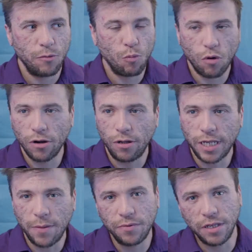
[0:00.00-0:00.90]
world
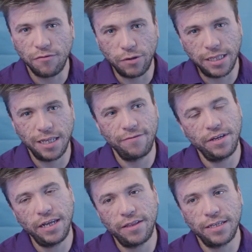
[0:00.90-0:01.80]
I believe we live
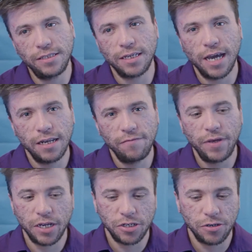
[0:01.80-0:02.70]
in, and that's the kind of
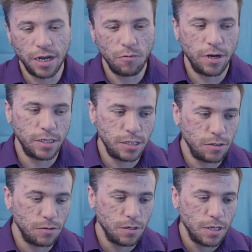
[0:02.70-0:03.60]
picture I want
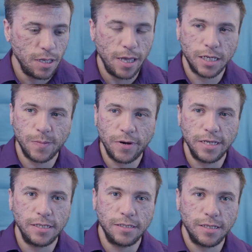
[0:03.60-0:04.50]
to
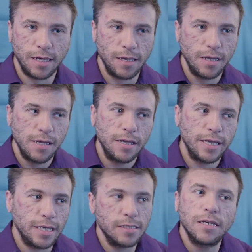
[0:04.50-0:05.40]
express, is that
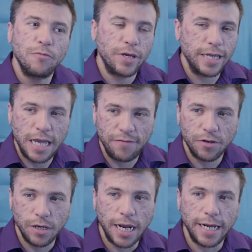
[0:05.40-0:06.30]
yes, we can have a
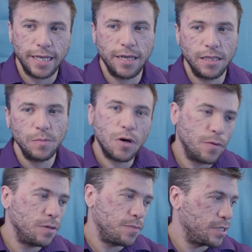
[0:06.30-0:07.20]
good idea in the
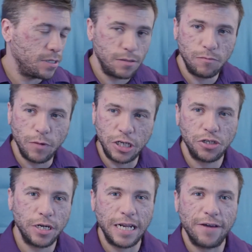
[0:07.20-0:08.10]
moment, but we
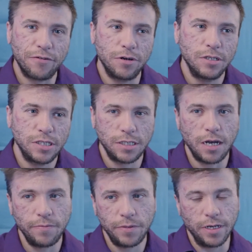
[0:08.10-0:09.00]
shouldn't ever
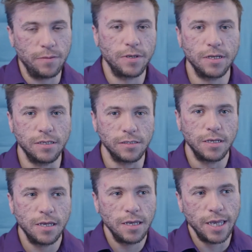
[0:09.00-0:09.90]
stop there, because
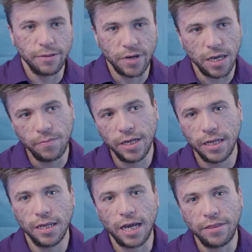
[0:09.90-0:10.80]
in my
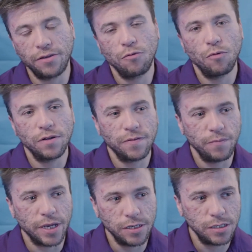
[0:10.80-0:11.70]
opinion, I think one of the
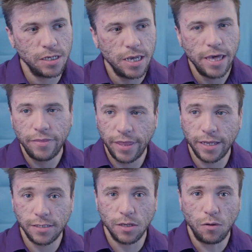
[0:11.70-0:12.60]
biggest
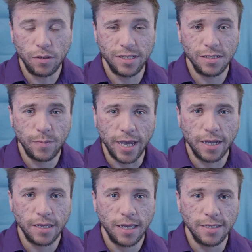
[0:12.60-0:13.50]
things that holds us
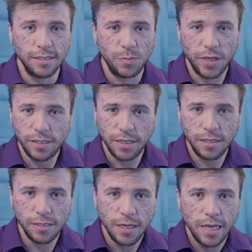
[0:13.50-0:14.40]
back as a
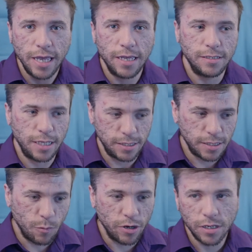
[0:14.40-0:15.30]
species is that
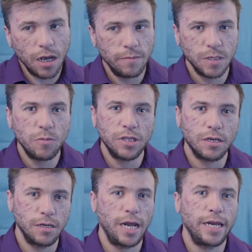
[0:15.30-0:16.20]
someone comes up with a
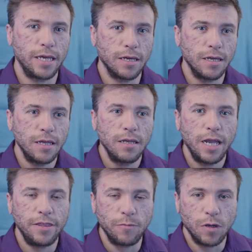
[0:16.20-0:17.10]
good idea
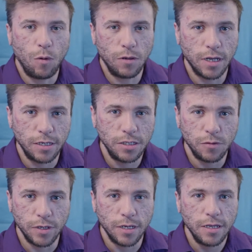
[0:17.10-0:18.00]
and then we hold on
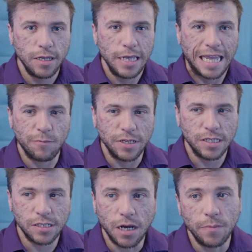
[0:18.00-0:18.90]
to it and we
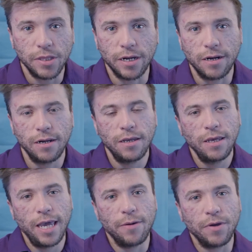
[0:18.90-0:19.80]
stop there
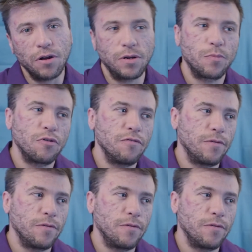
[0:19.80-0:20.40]
and we don't improve